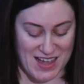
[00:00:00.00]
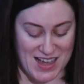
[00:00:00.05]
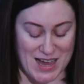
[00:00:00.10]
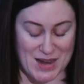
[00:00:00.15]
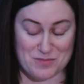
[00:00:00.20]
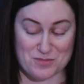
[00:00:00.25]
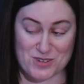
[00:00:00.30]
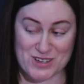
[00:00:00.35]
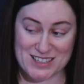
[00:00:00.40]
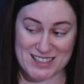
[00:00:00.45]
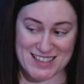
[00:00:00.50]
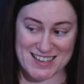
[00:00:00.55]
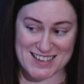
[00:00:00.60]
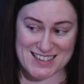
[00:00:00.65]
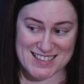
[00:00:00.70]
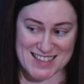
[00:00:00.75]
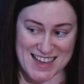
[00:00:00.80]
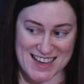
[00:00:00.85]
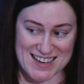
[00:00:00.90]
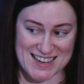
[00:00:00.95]
I'm really
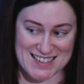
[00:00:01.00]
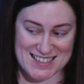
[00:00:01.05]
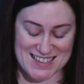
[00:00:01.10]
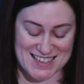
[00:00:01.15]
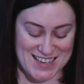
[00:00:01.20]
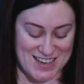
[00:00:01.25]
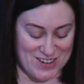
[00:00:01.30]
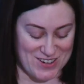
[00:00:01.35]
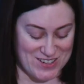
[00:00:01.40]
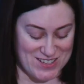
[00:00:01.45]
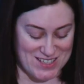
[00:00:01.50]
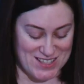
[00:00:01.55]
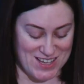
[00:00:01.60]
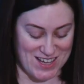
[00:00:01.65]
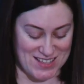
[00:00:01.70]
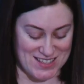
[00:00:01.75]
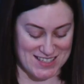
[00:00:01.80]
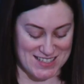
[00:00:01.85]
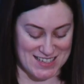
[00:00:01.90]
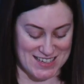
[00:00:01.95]
excited to hear his
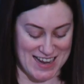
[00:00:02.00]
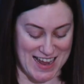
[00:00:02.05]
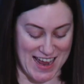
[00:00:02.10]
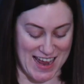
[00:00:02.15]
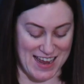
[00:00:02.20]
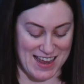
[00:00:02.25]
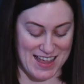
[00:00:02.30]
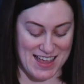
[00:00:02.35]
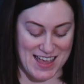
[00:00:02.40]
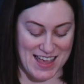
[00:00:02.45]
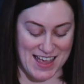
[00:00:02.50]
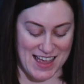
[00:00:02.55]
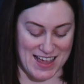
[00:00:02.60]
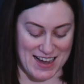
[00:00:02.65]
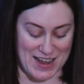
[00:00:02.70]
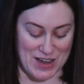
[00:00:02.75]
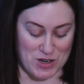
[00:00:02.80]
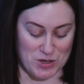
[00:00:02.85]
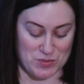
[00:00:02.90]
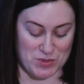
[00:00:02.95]
thoughts today,
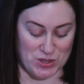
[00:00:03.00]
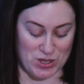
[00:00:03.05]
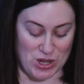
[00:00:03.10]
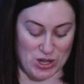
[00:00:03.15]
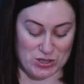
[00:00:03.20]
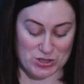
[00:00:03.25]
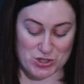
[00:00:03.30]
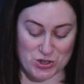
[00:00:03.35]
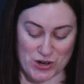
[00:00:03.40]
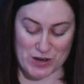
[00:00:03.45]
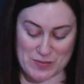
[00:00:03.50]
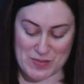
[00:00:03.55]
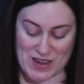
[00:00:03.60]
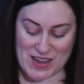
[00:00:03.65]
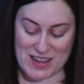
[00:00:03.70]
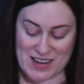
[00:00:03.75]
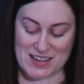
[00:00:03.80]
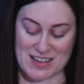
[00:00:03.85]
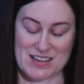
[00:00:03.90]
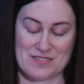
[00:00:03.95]
and I hope you'll all join
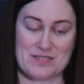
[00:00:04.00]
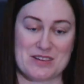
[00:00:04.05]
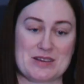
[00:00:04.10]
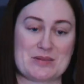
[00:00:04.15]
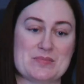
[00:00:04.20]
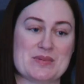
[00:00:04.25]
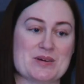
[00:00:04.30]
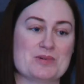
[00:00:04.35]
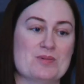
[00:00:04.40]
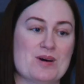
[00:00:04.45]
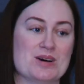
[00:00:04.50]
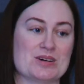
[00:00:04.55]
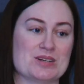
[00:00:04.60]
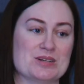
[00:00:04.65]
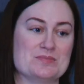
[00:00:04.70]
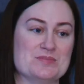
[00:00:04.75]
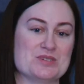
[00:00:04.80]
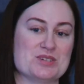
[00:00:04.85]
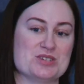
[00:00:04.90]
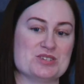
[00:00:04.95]
me in giving a big
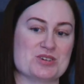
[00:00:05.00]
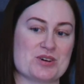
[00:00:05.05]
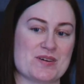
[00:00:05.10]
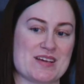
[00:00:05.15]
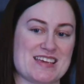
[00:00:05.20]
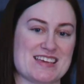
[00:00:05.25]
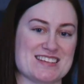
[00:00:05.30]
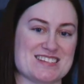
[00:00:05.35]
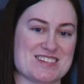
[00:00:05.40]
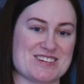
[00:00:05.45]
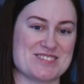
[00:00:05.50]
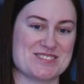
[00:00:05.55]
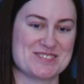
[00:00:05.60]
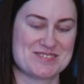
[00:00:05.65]
welcome to Joi Ito.